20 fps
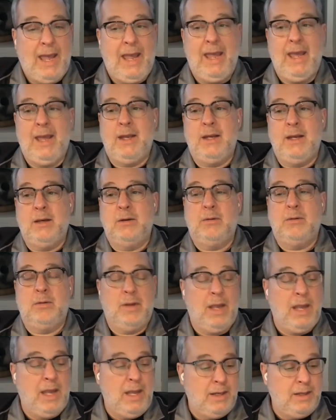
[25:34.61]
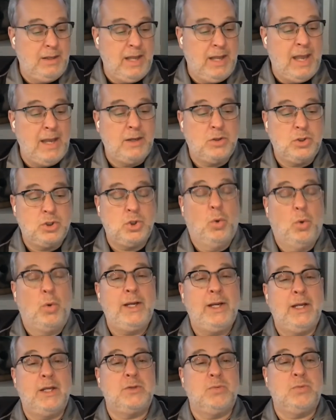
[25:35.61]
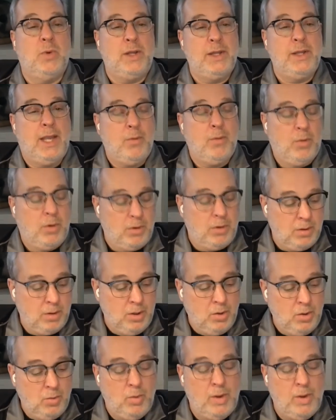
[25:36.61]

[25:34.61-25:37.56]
and then join us when they were